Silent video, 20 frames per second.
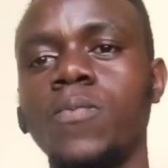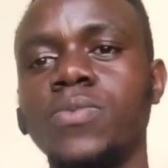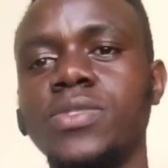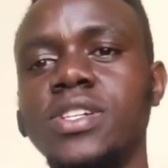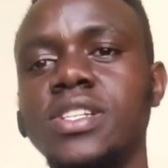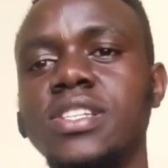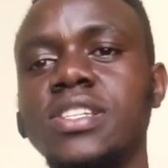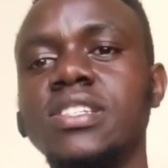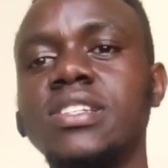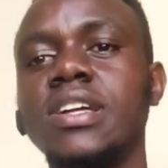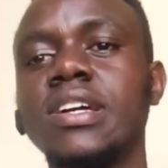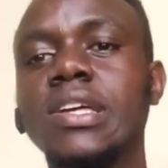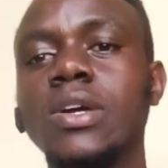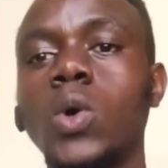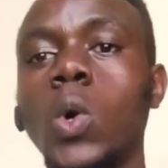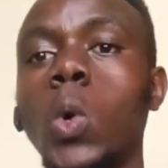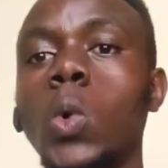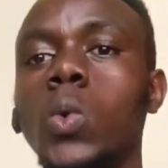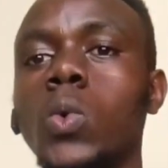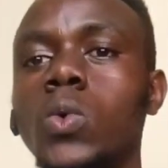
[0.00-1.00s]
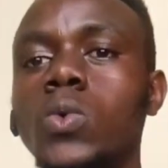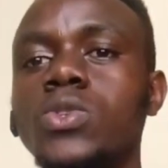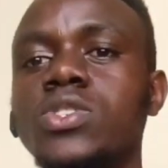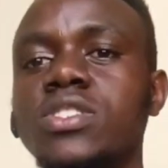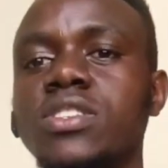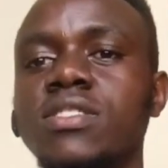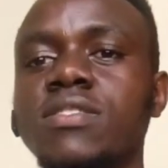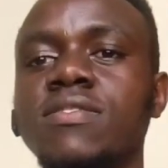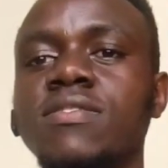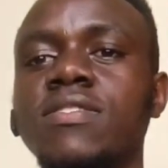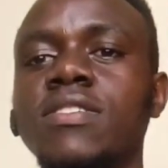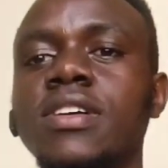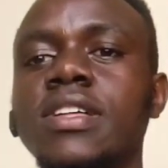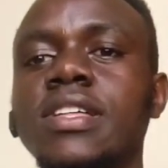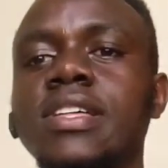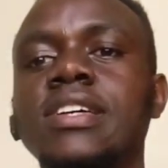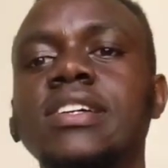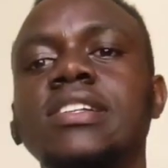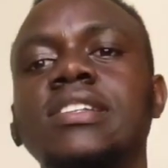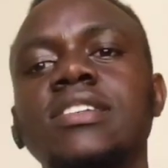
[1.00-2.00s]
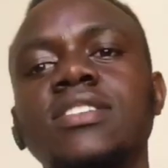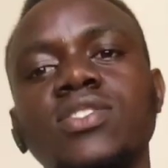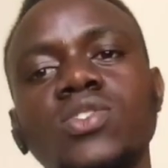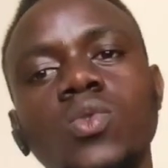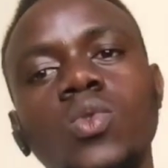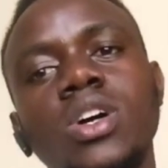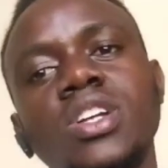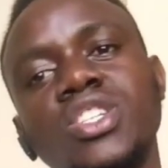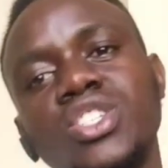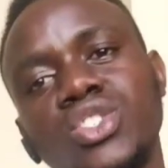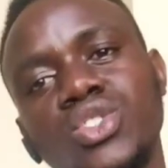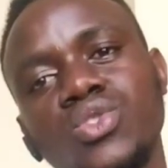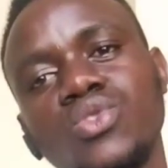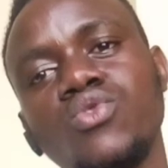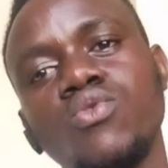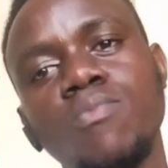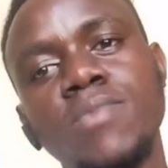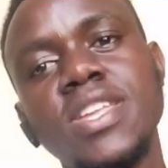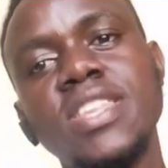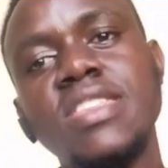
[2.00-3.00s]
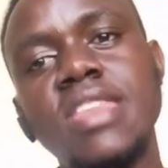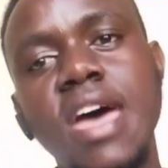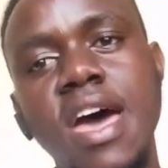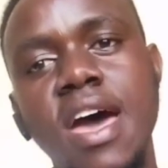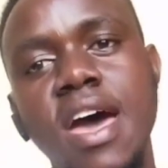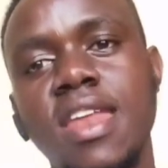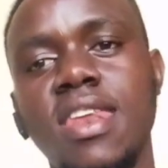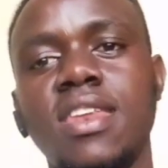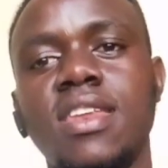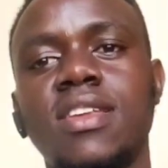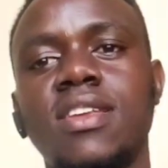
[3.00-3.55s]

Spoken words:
It is like conclusive. It is what should be done.